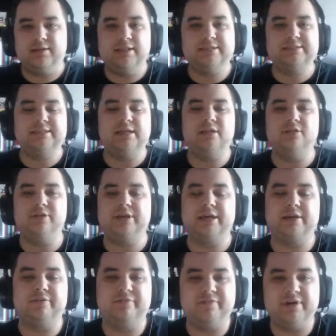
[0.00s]
Let's now
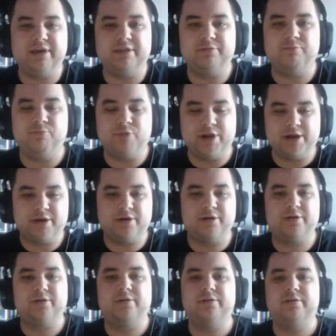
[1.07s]
look at a fight
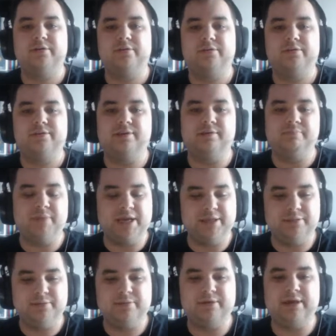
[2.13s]
where the
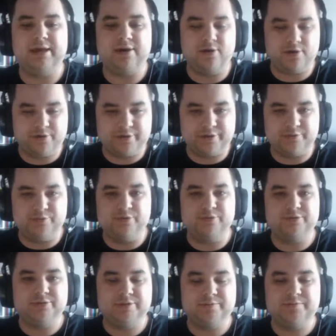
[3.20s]
might are
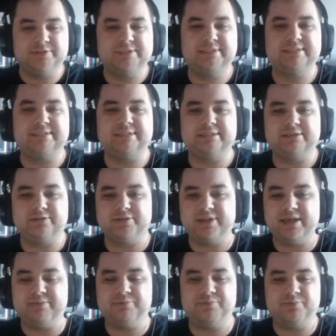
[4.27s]
equal to the resistance, so
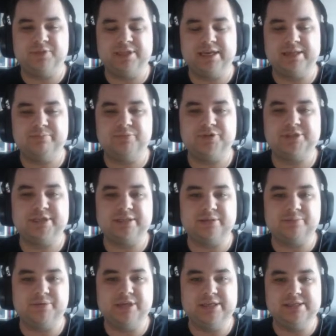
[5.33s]

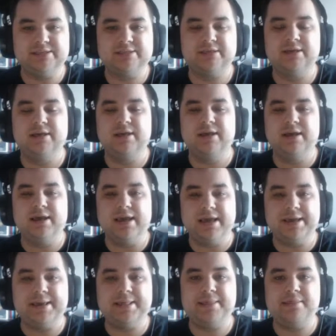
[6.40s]
10% apiece,
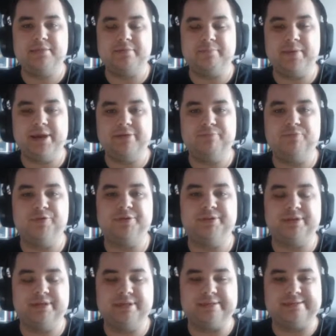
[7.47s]
and the might
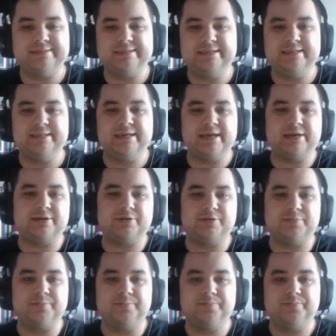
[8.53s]
one is the
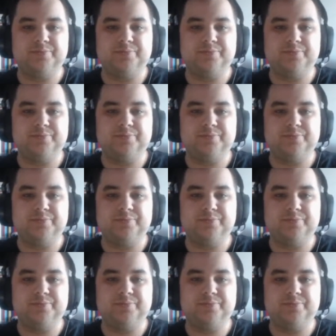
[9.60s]
attacker.